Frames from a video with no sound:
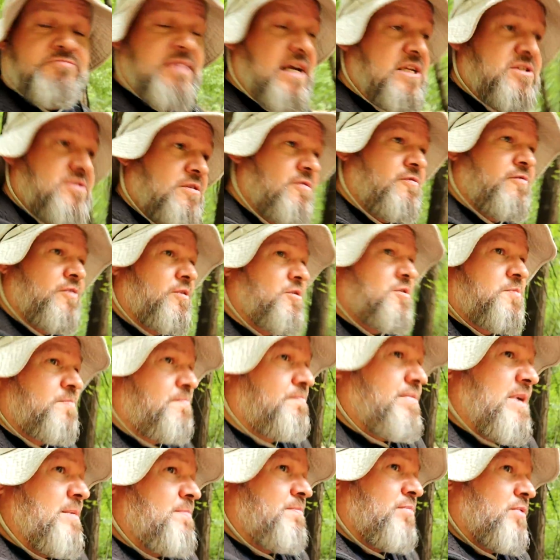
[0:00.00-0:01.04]
that's the first
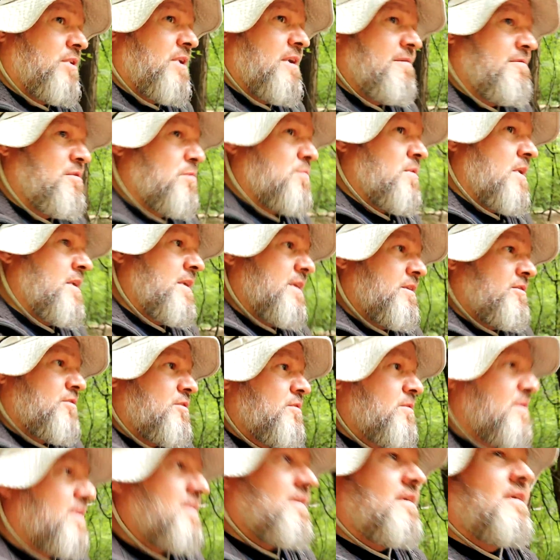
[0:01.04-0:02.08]
people I've ever run
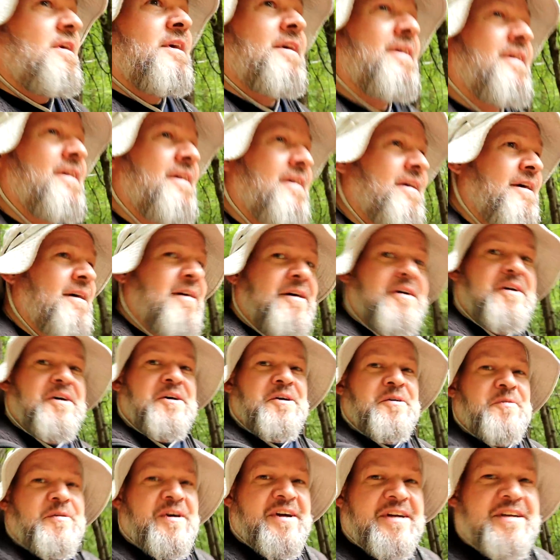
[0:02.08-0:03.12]
into that
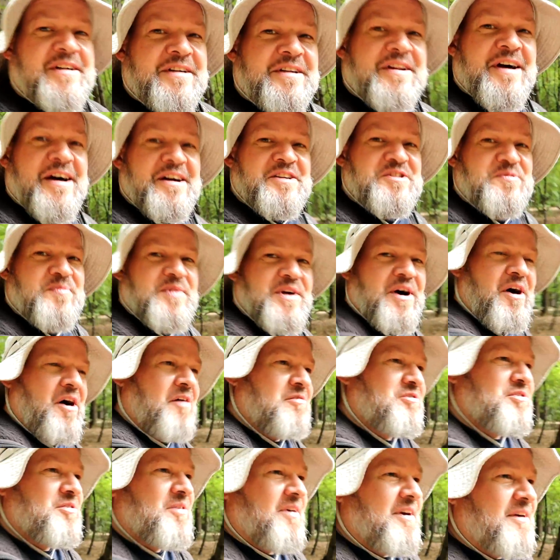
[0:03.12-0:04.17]
recognized me
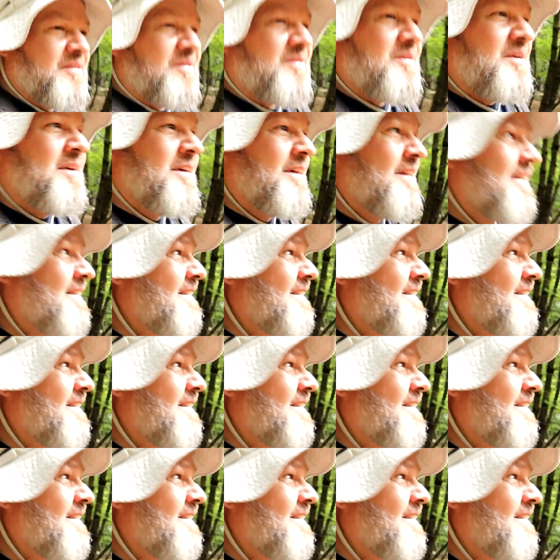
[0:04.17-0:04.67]
off trail